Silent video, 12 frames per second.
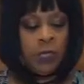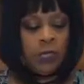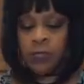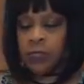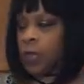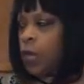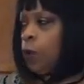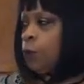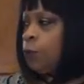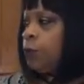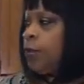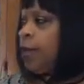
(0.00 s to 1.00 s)

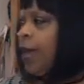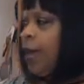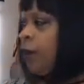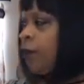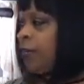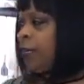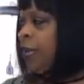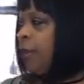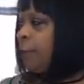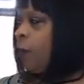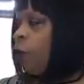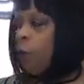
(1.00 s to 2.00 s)
So I already
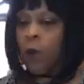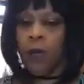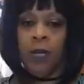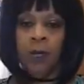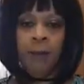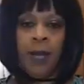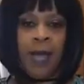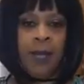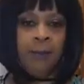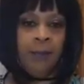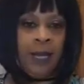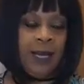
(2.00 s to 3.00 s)
got my oil in my
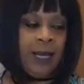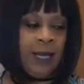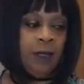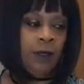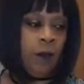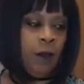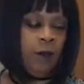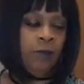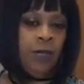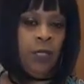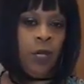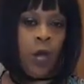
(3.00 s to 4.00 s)
hot pan
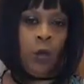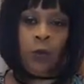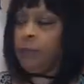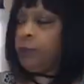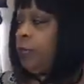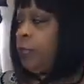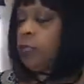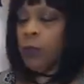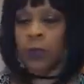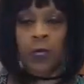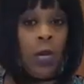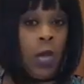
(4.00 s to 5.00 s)
already going, but it's
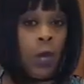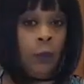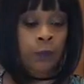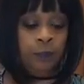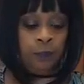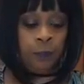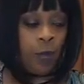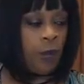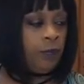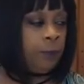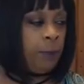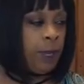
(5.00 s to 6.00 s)
on low. I
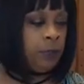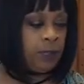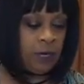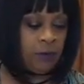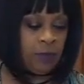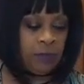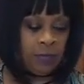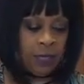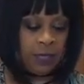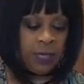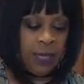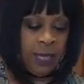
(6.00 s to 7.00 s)
already melted
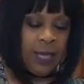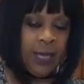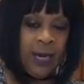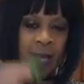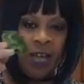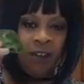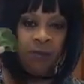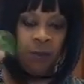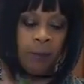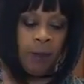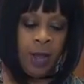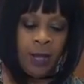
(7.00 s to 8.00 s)
everything. And I have
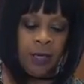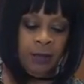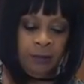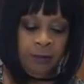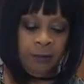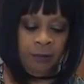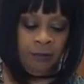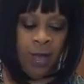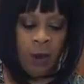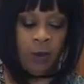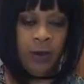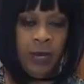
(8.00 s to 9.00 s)
my broccoli
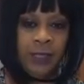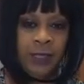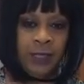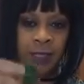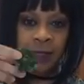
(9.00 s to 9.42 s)
florets.